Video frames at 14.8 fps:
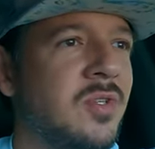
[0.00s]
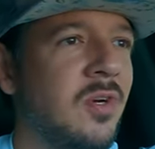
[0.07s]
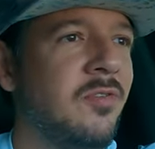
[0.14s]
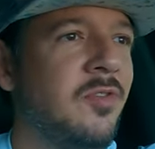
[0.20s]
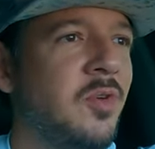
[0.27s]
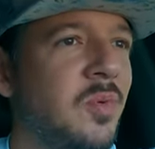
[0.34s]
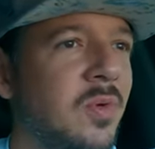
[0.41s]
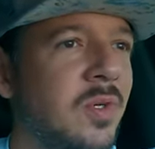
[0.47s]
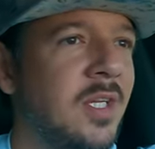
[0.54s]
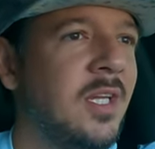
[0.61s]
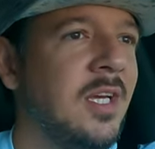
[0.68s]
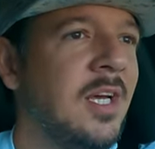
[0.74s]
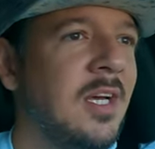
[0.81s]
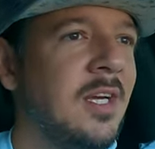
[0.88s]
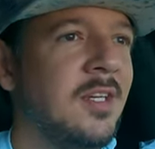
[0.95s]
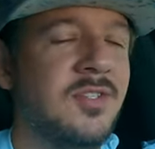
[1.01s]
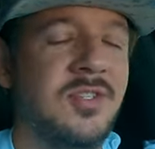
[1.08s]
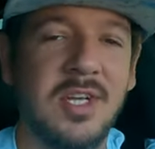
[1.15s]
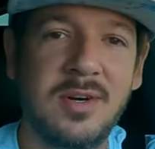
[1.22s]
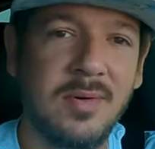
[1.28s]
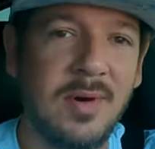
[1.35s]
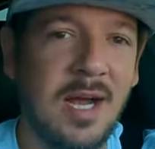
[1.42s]
So if you would
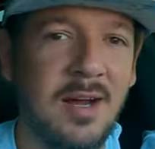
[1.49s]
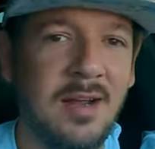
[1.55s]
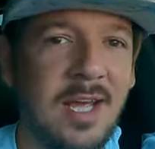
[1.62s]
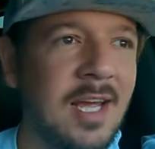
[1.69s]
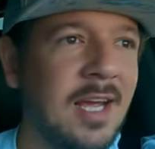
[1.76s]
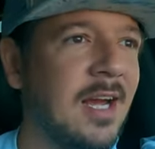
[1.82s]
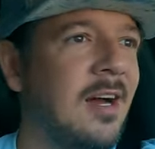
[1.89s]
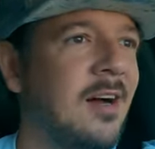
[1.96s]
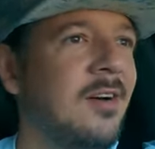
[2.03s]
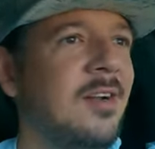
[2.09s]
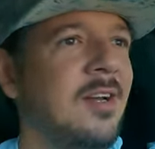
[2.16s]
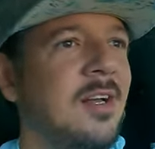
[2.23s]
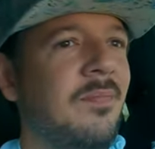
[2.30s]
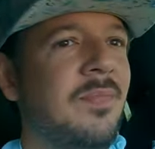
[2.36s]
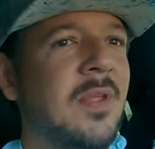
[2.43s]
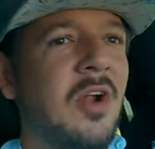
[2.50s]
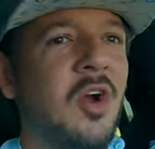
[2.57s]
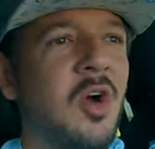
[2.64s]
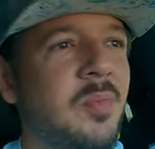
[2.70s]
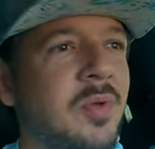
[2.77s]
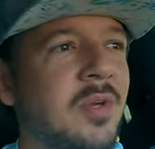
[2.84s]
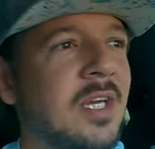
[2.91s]
stick around, hang out, and I
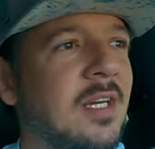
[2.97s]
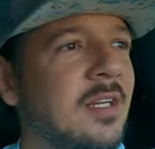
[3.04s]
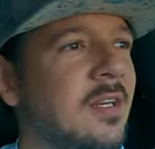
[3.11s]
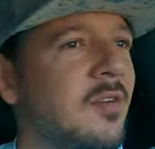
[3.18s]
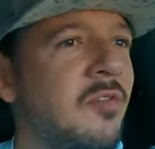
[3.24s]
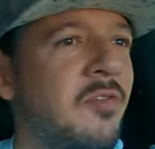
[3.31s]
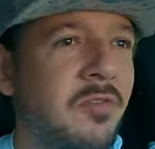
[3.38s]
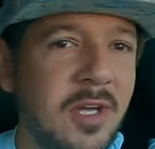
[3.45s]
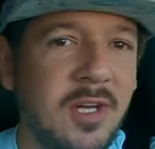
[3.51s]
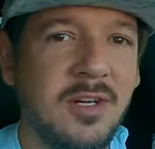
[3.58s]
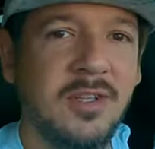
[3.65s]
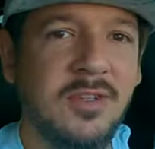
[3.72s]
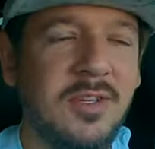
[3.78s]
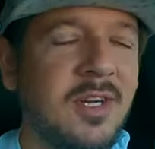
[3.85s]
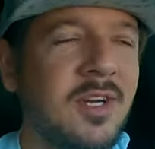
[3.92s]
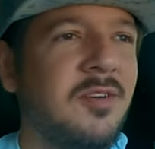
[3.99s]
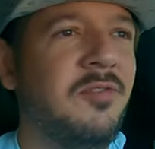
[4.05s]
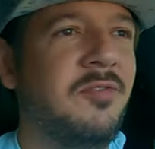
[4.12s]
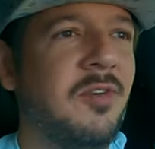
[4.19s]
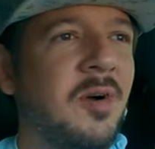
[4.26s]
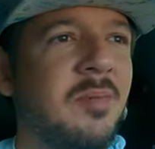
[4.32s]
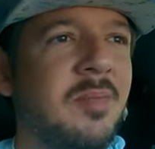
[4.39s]
hope you get
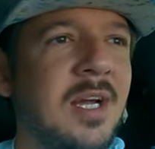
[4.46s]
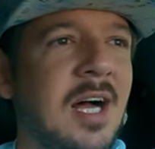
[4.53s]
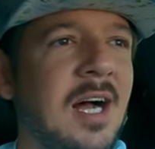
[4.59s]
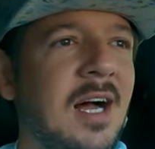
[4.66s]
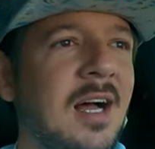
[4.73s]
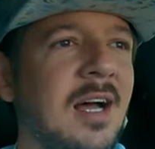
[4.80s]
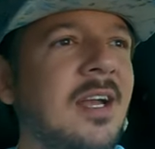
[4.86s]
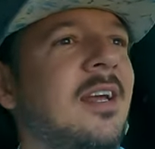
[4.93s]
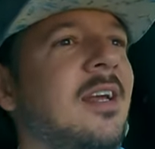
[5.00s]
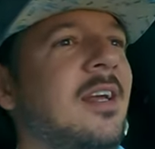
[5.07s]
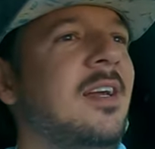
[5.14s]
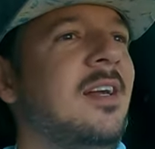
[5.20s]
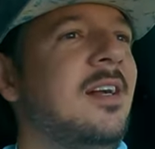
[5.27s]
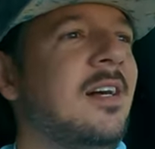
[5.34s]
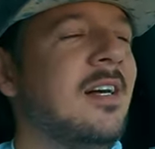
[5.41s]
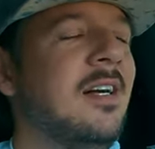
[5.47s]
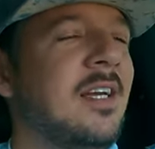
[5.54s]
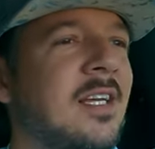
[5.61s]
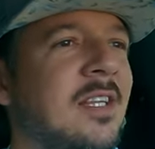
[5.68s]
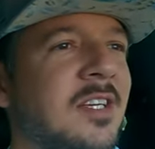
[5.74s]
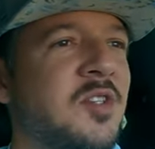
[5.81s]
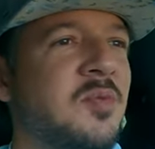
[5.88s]
filled from God uh,
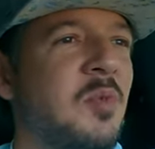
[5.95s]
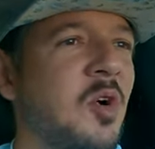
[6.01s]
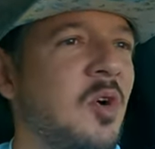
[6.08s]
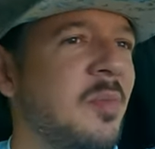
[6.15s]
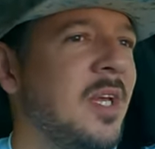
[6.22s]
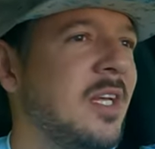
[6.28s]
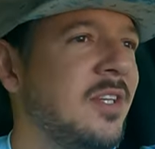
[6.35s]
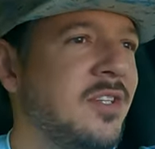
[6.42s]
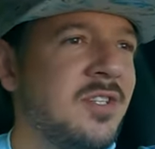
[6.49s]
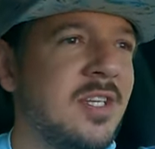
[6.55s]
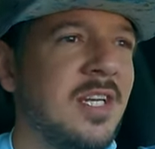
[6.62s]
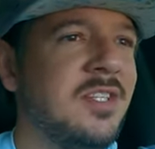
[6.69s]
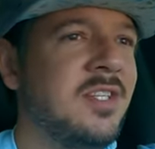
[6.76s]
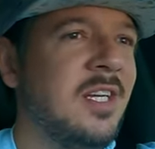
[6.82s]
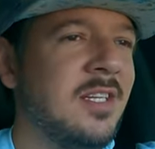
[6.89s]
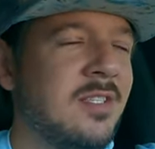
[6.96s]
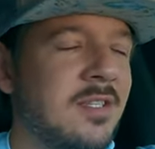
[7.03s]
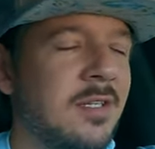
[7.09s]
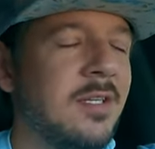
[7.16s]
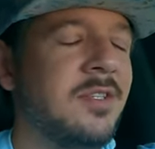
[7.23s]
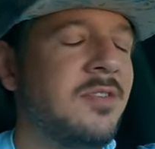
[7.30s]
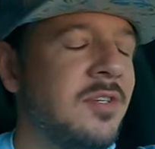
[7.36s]
in this moment and just get a chance
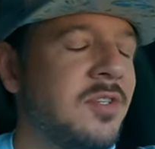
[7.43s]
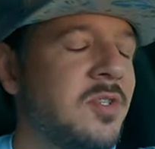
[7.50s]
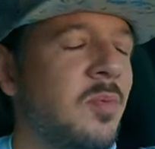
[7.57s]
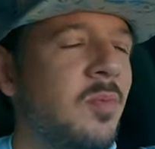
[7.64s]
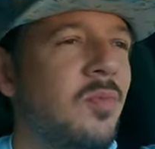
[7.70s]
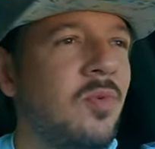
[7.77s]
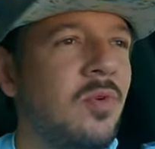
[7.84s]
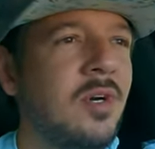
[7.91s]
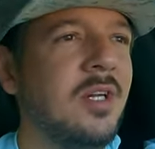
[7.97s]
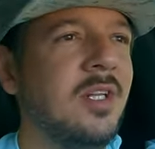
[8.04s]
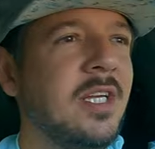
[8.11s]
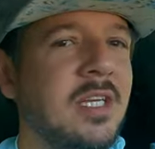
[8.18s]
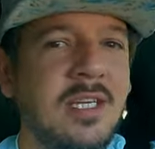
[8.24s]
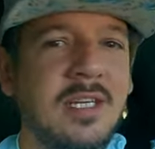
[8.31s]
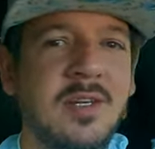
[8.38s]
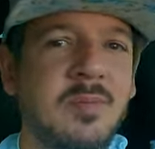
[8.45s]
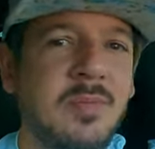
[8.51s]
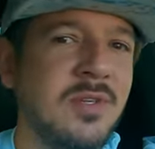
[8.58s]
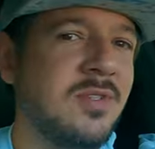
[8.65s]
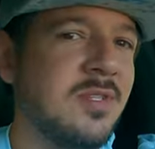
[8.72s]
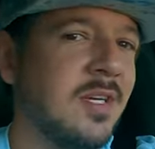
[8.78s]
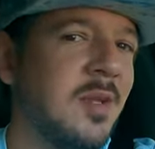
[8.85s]
to listen to some really needed
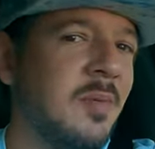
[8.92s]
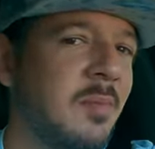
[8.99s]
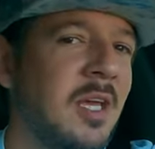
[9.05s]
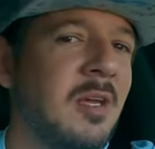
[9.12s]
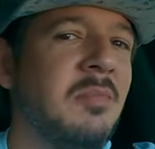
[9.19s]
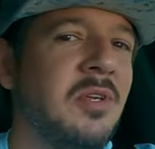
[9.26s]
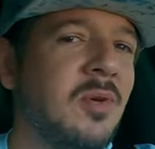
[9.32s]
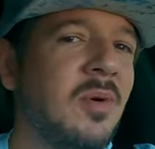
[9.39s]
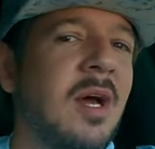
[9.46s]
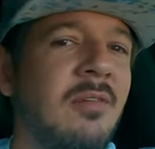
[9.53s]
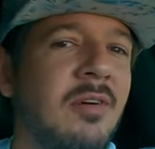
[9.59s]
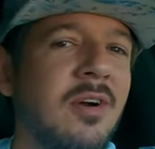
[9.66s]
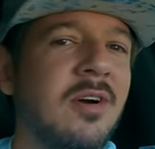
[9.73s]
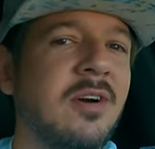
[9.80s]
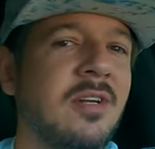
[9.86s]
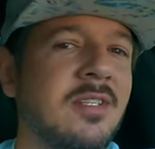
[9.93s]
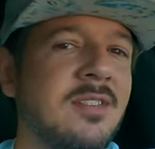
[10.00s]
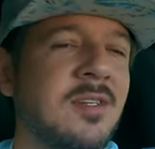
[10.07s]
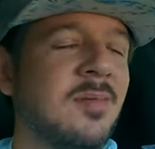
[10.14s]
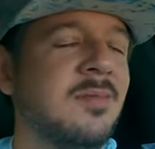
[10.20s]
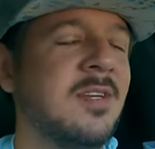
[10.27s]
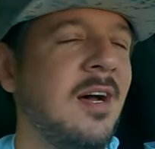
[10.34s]
music that maybe you haven't heard in
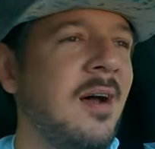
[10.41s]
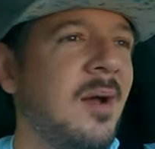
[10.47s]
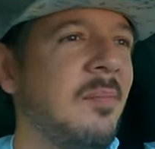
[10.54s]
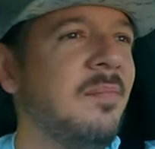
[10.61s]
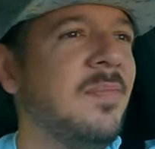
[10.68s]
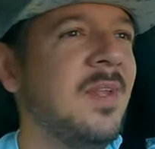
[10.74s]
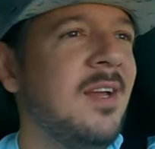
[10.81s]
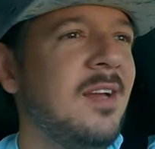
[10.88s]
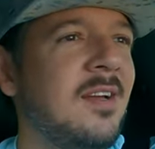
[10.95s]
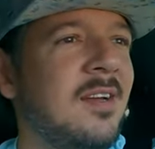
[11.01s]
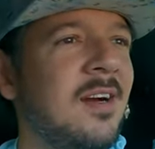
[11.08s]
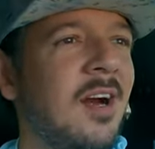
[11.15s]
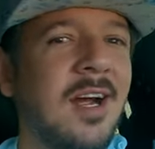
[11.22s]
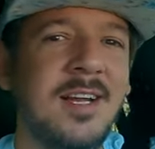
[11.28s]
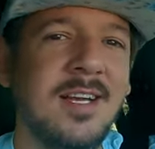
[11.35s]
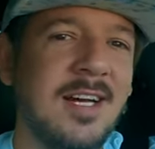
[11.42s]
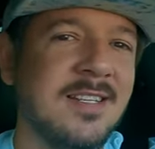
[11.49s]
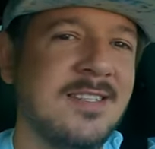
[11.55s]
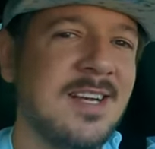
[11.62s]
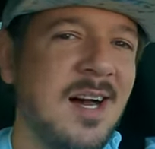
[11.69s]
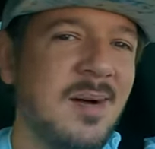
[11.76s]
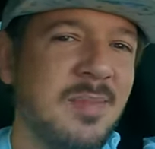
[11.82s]
some time. All right,
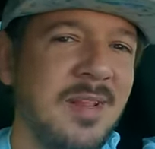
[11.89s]
guys, God